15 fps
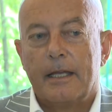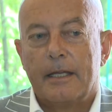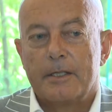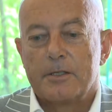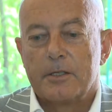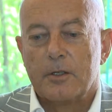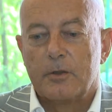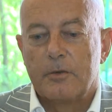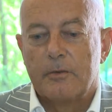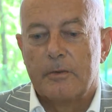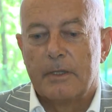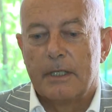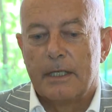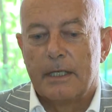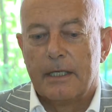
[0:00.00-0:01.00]
So
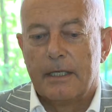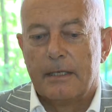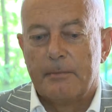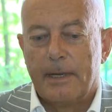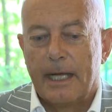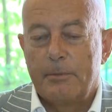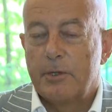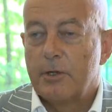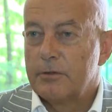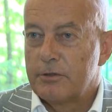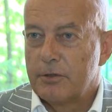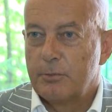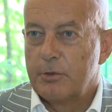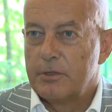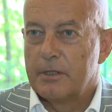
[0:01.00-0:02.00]
my
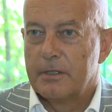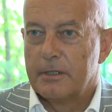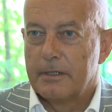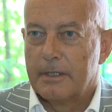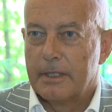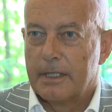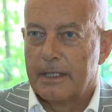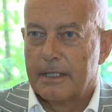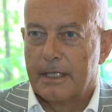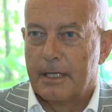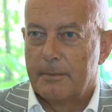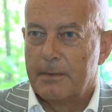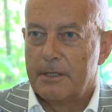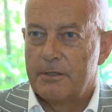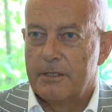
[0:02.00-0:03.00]
contribution
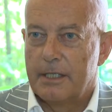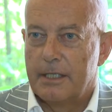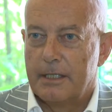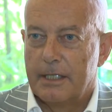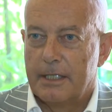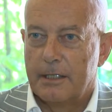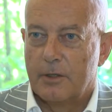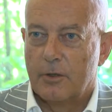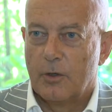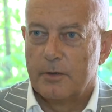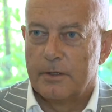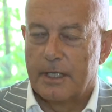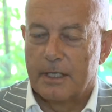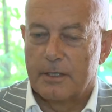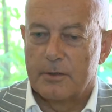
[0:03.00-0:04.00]
can be seen in the
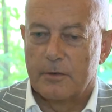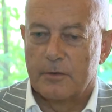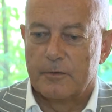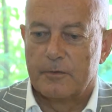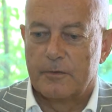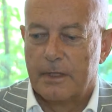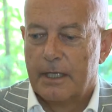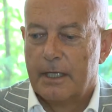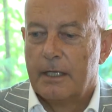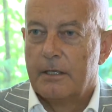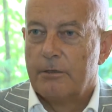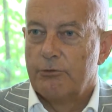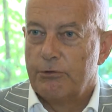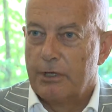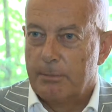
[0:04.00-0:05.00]
context of
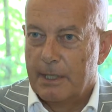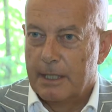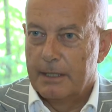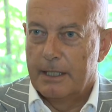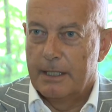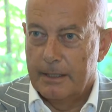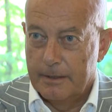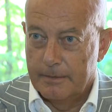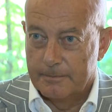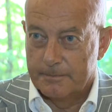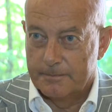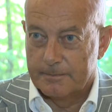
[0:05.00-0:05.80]
rebuilding